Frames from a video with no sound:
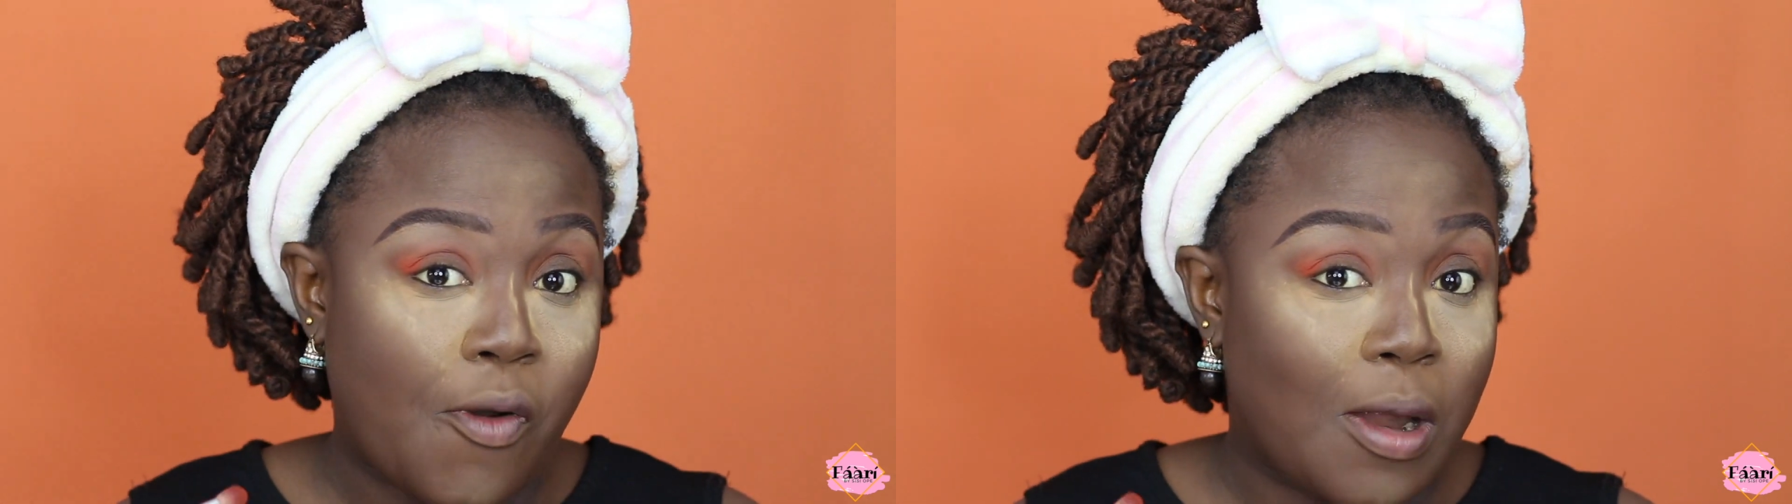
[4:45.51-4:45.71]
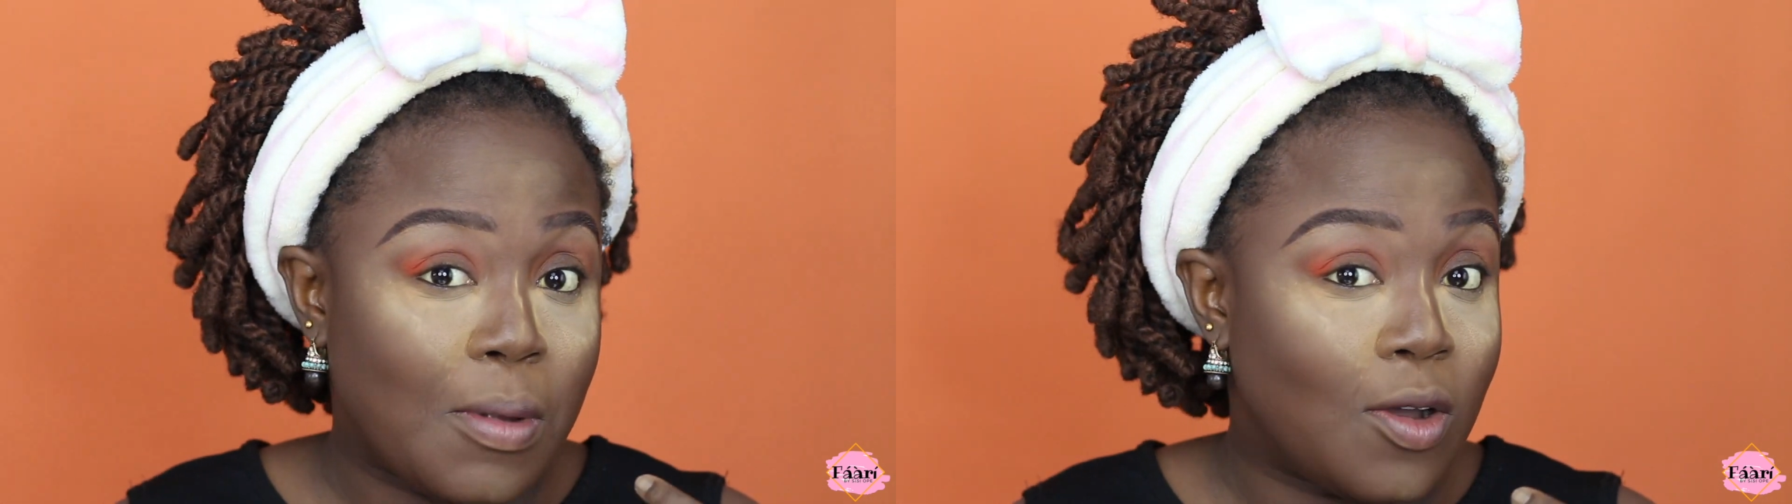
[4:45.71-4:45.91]

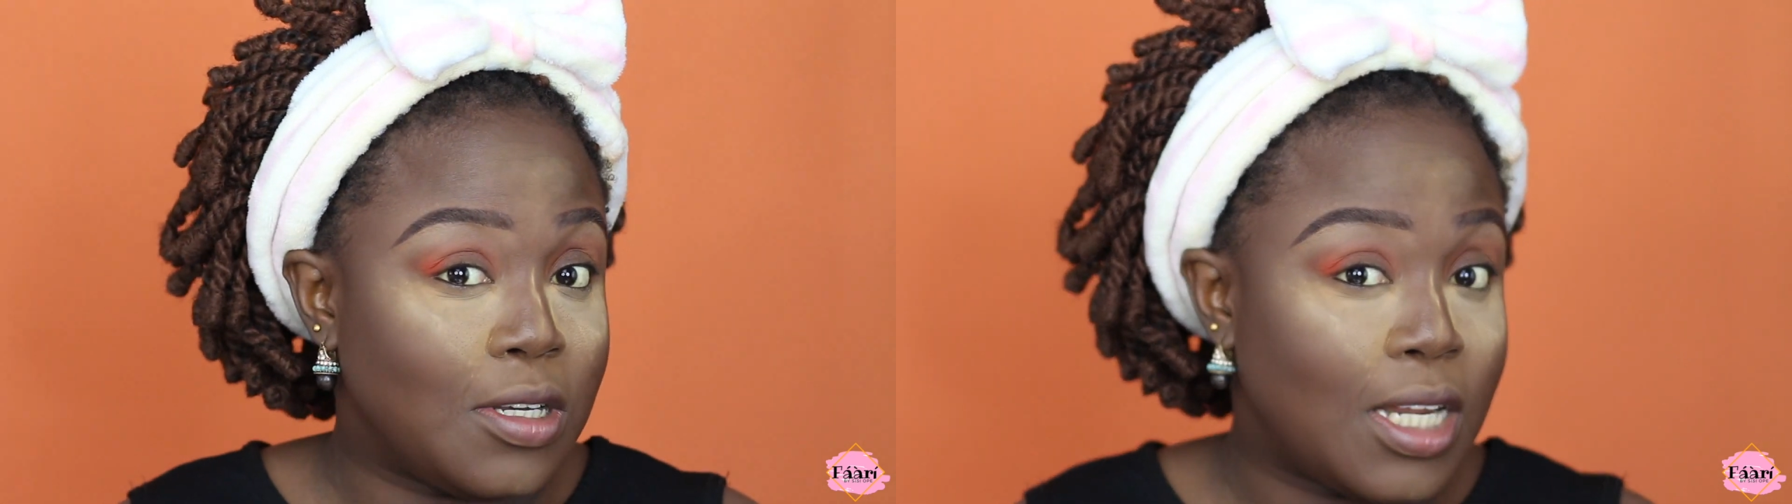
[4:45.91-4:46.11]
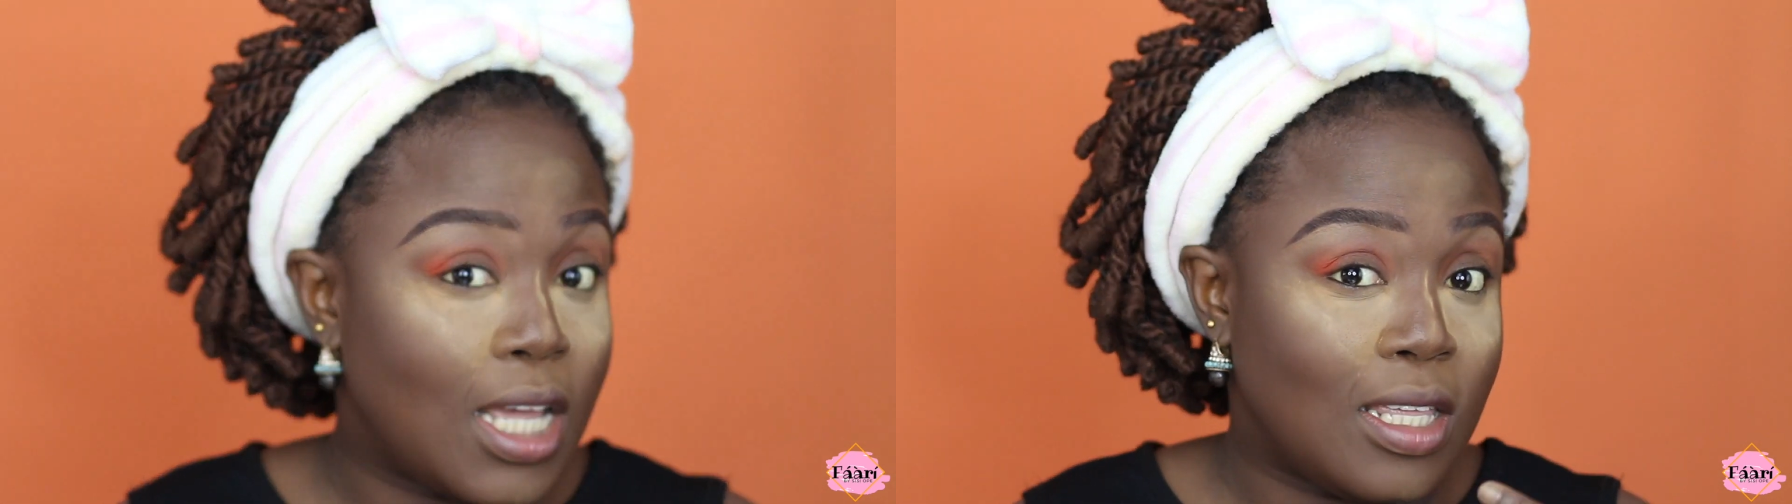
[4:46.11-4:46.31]
primer
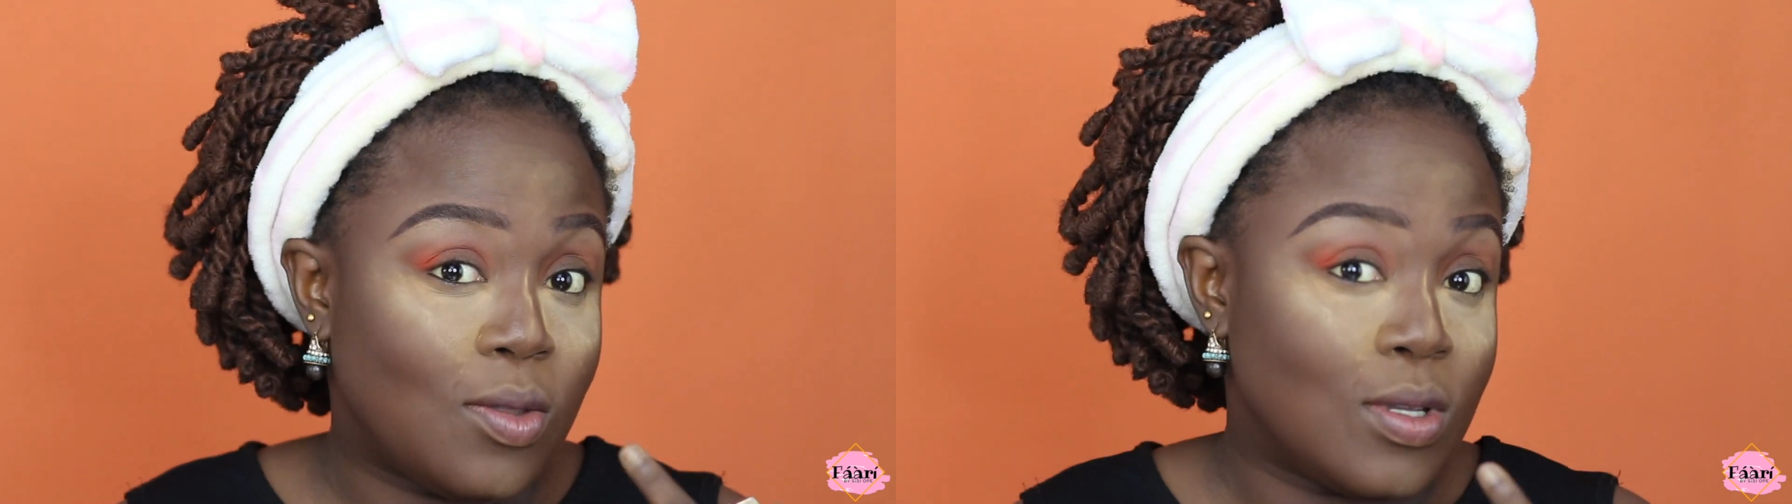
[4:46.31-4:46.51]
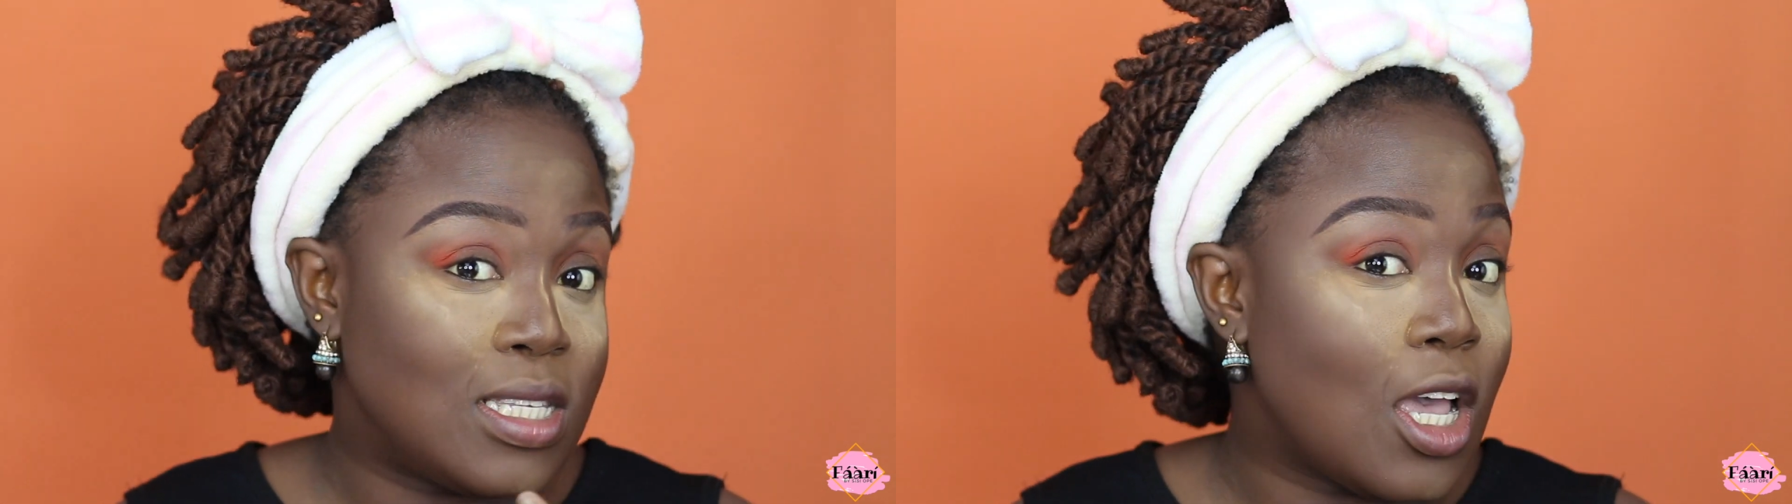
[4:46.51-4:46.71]
under
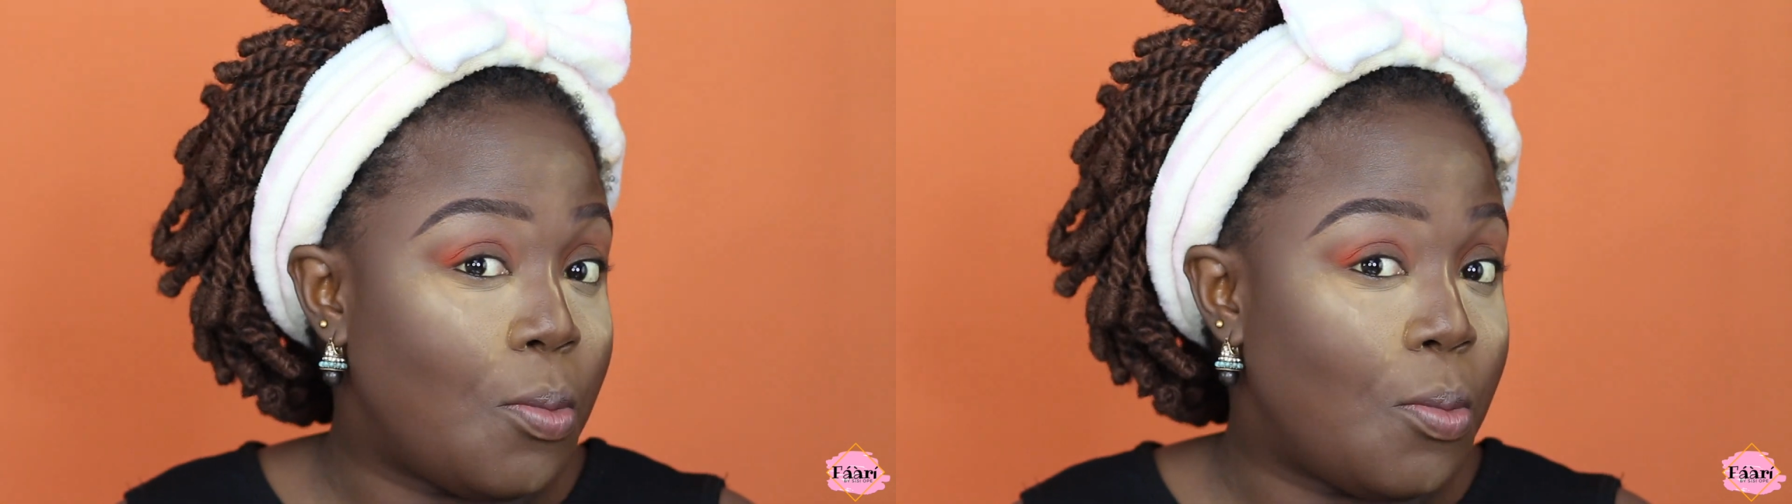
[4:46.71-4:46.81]
it to see